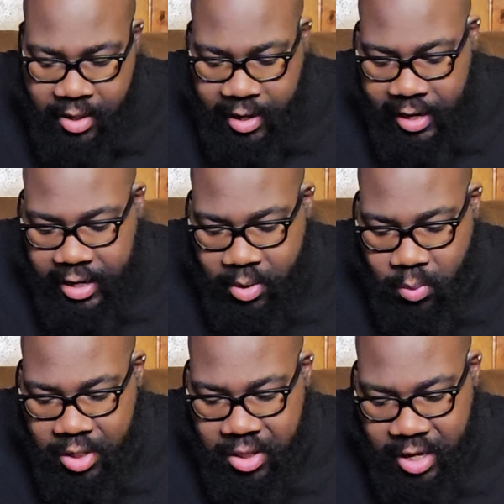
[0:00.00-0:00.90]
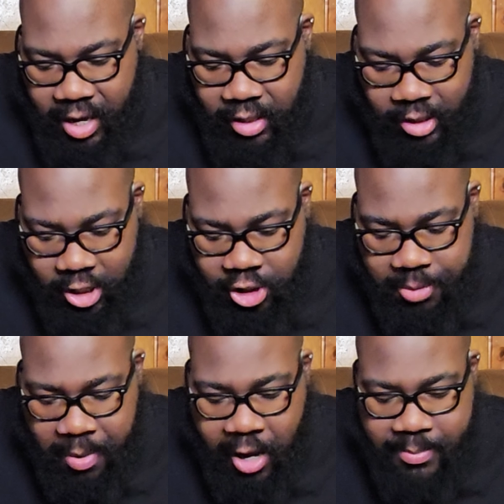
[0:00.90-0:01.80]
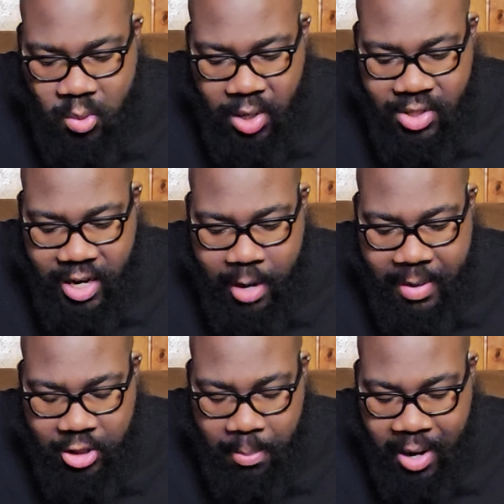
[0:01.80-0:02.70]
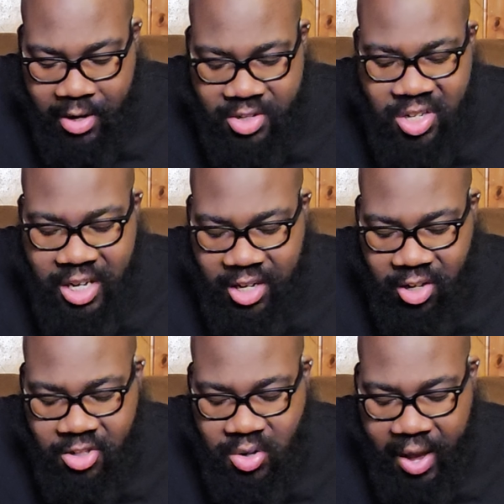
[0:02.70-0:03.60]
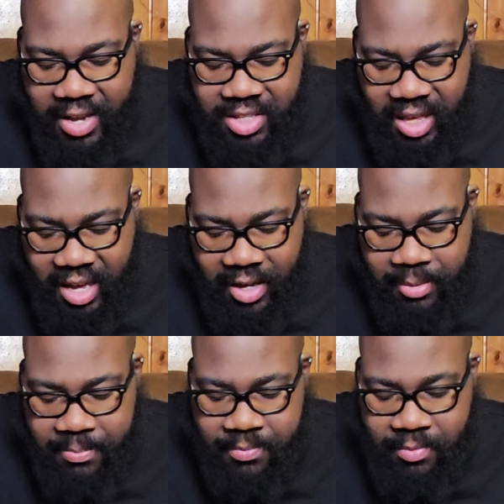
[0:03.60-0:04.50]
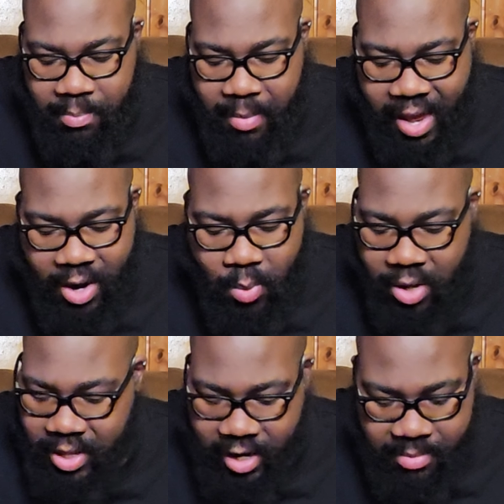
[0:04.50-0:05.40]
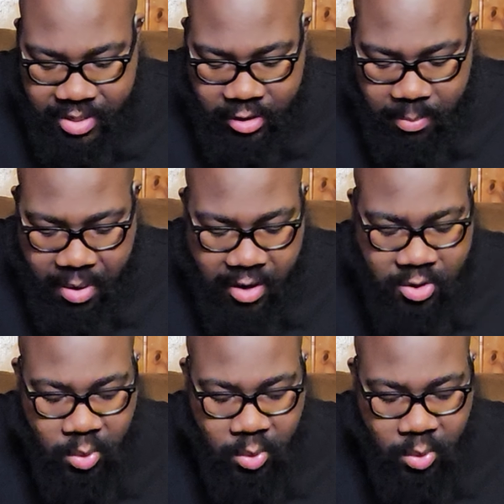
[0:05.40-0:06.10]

uh, one of the uh, larger palm swells that come out the box, and then it also has the uh, magwell that comes out the box.